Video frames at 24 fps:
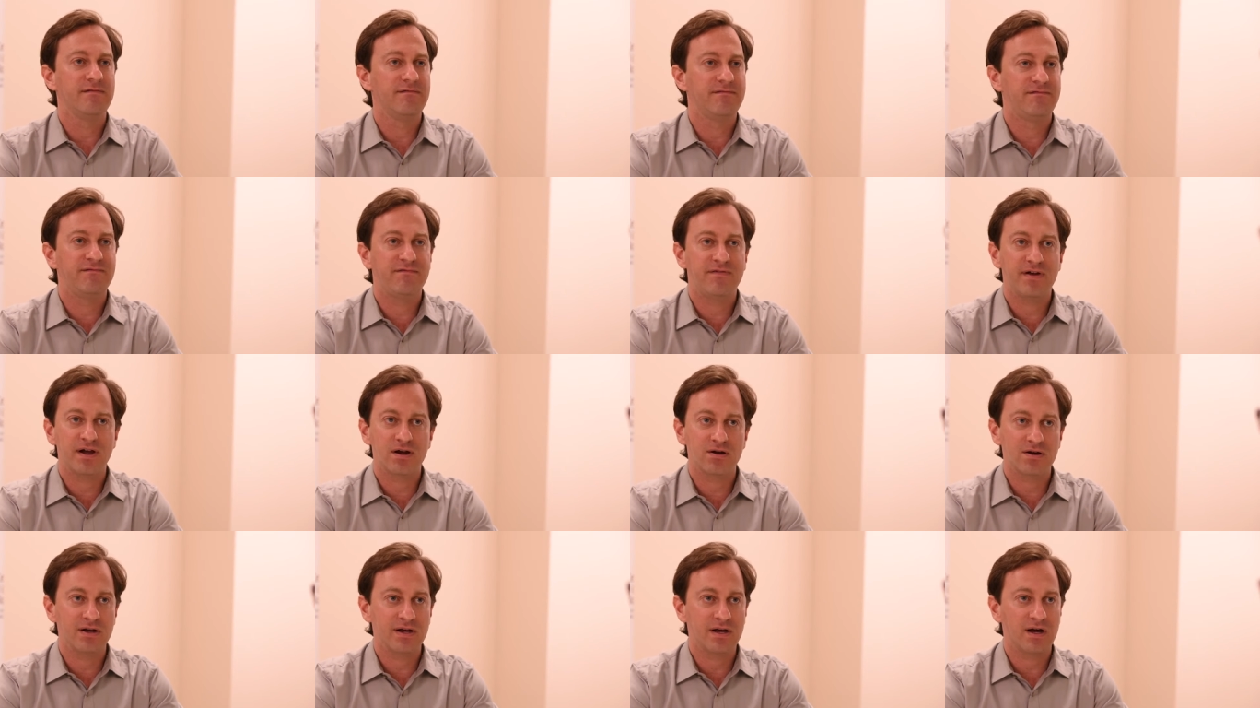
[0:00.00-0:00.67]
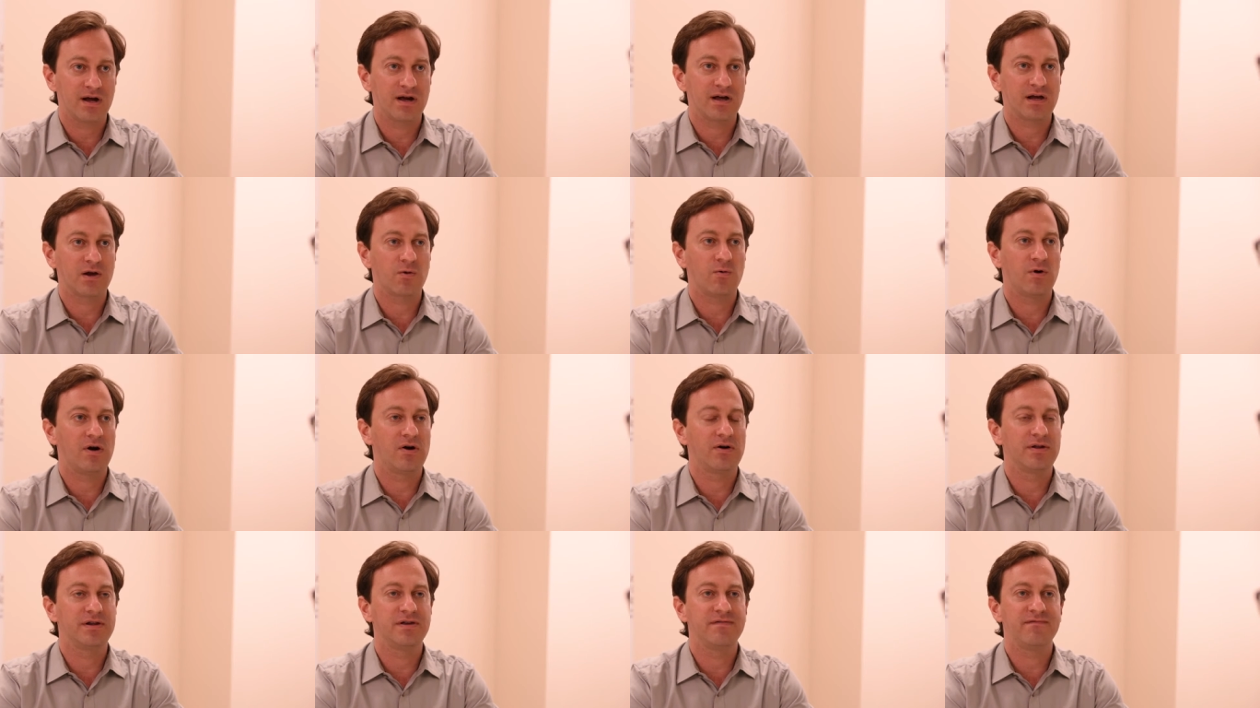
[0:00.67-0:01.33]
very high
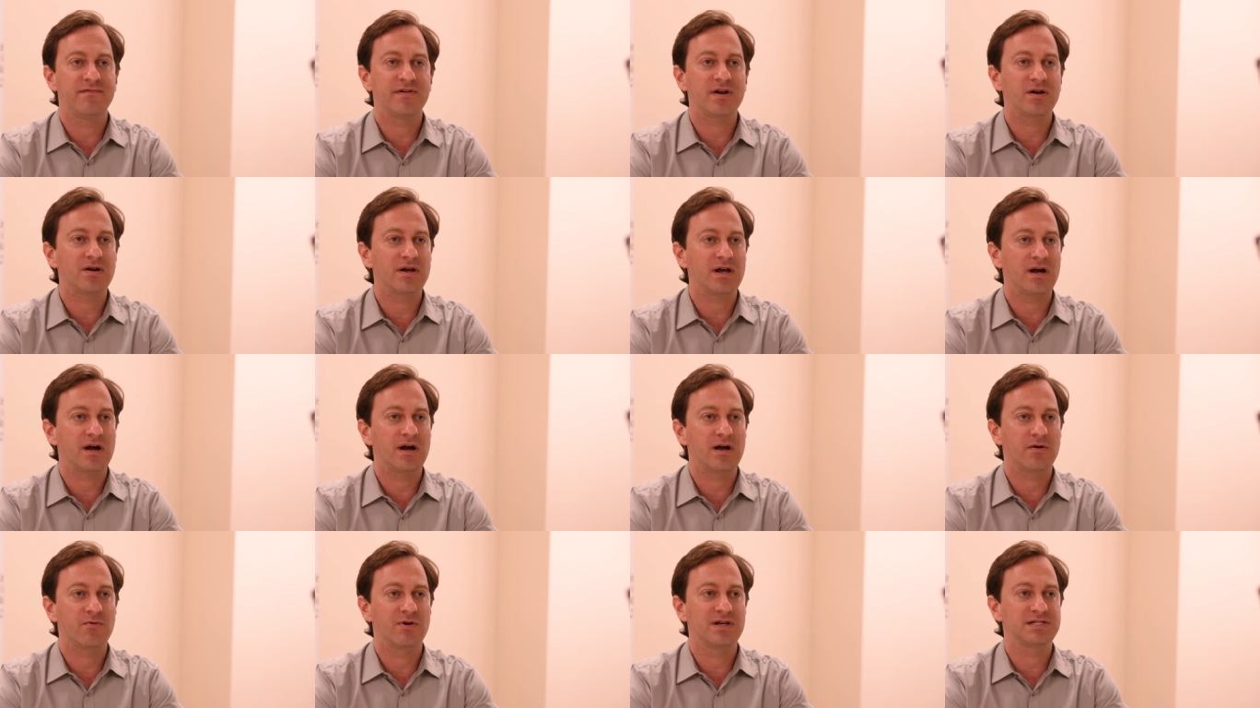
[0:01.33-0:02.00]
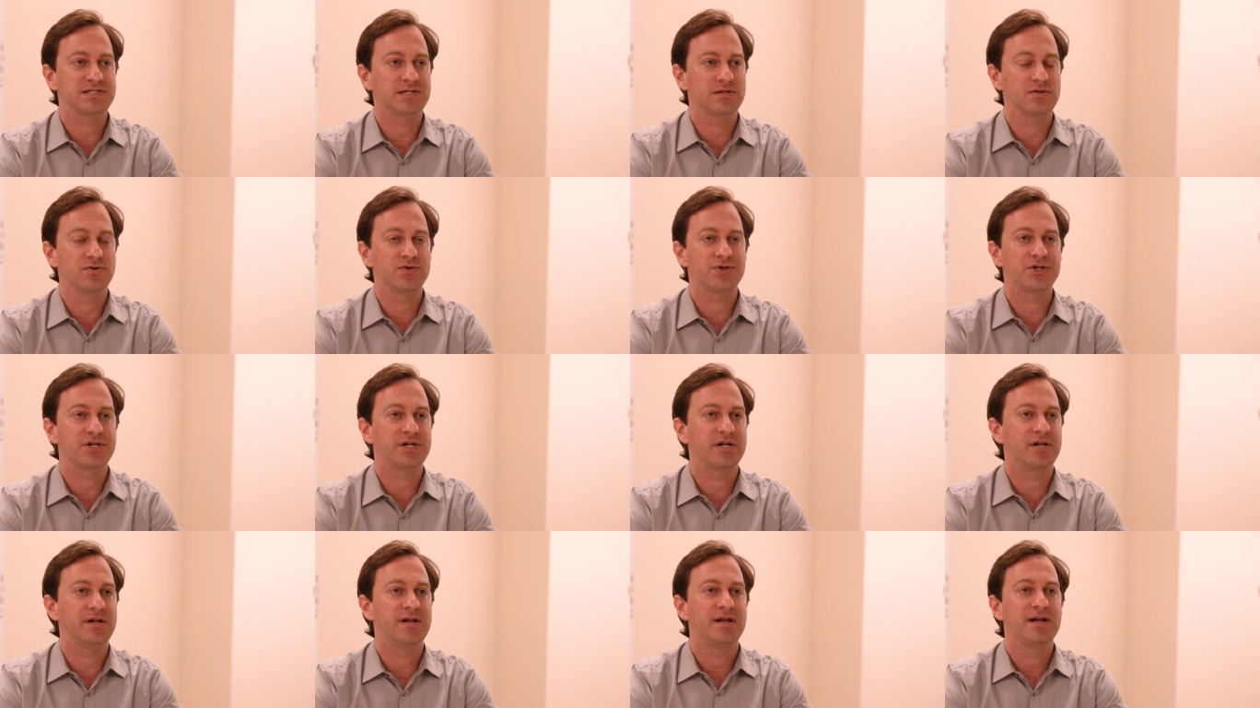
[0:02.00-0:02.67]
quality, very high
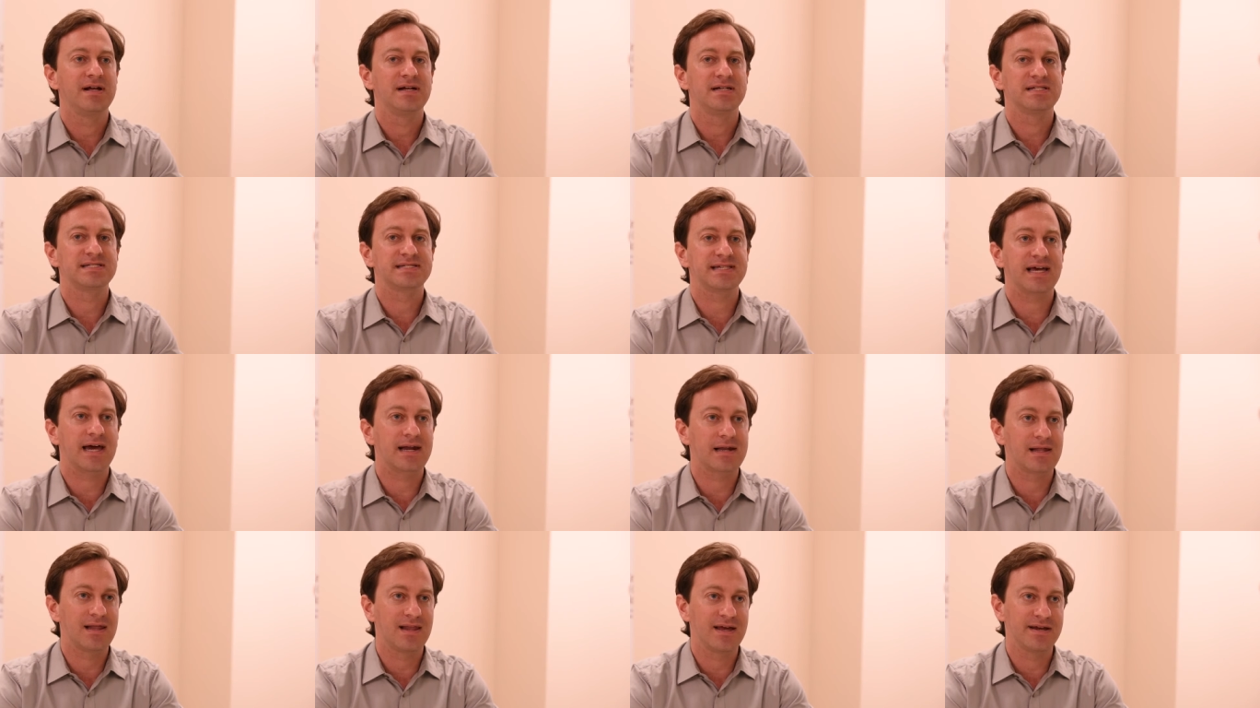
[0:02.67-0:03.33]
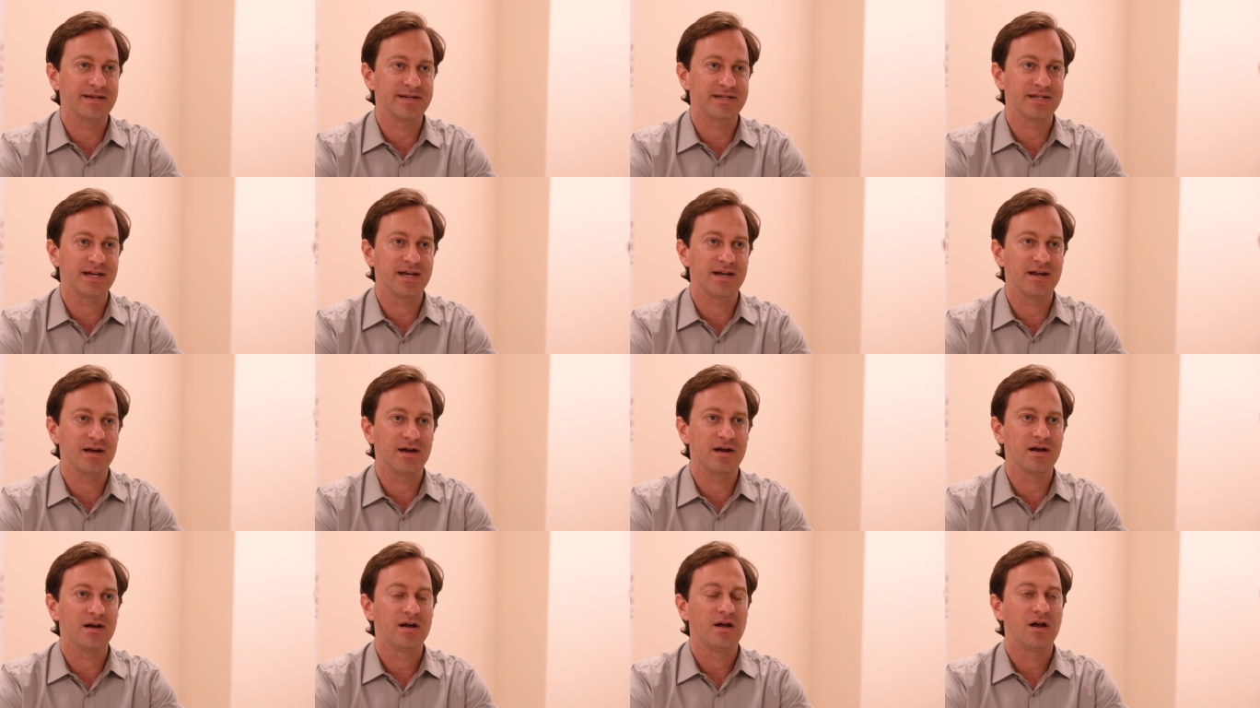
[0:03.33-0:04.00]
resolution satellite
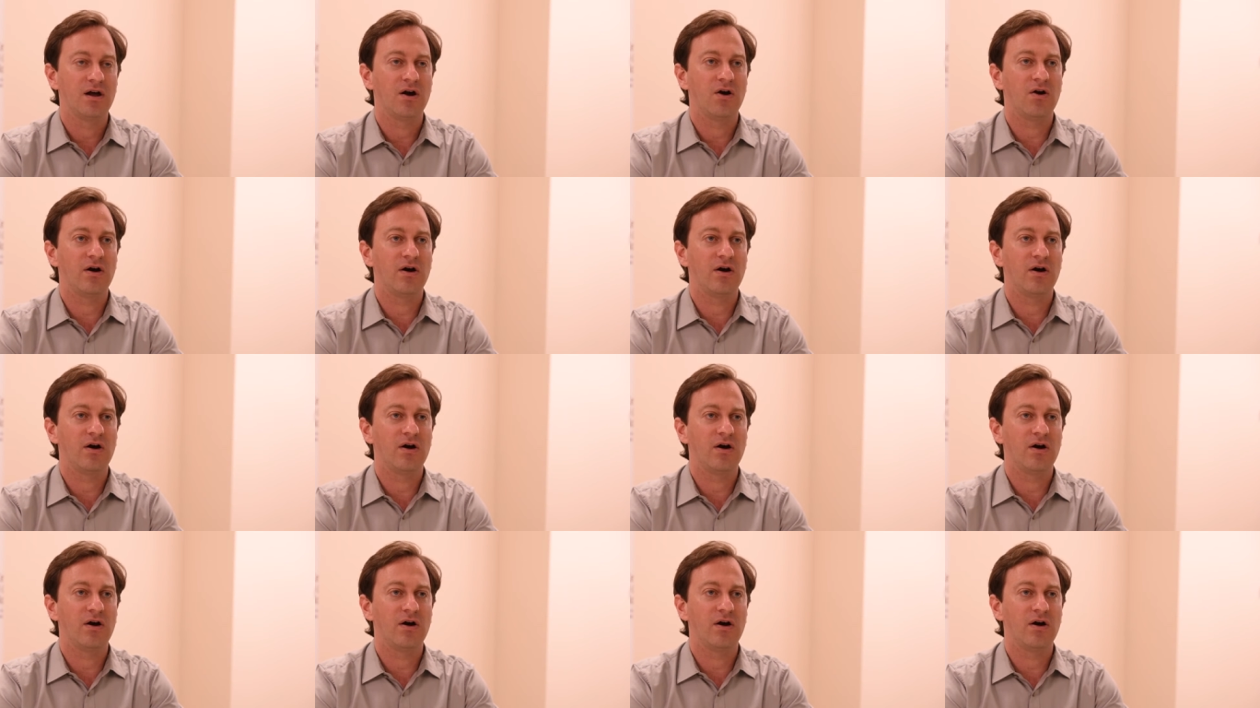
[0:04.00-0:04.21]
data